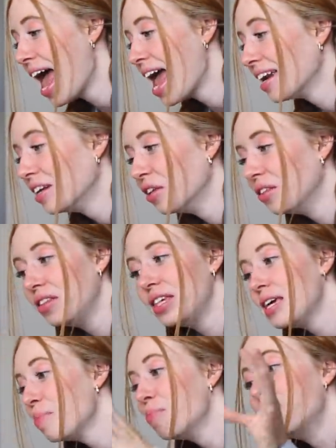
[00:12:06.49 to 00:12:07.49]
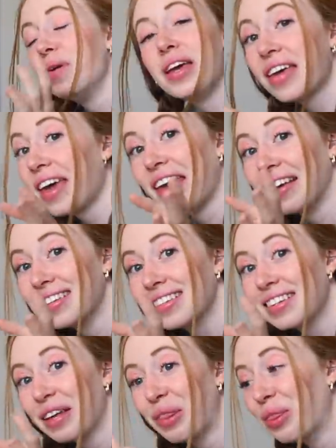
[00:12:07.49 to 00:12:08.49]
And the
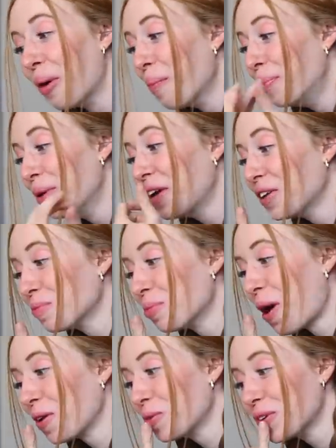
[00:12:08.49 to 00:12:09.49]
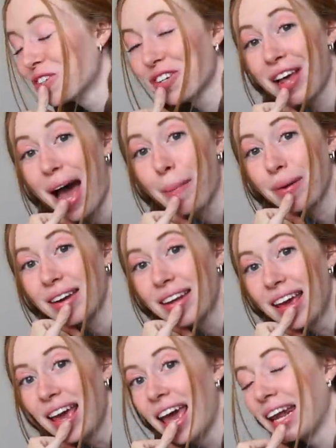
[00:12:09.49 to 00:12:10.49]
biggest plot twist just
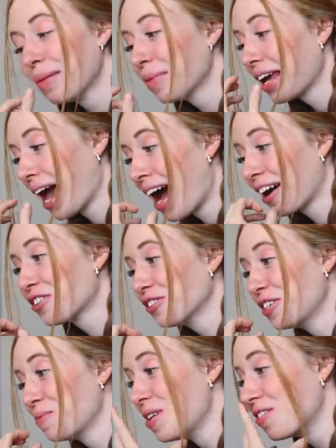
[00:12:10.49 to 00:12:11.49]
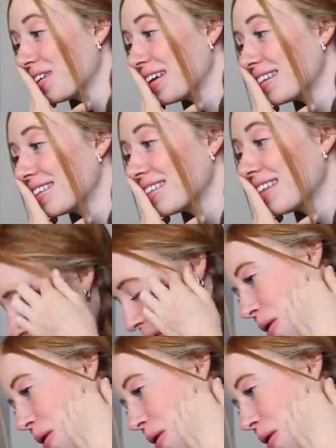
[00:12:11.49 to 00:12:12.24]
happened, and I'm like actually speechless.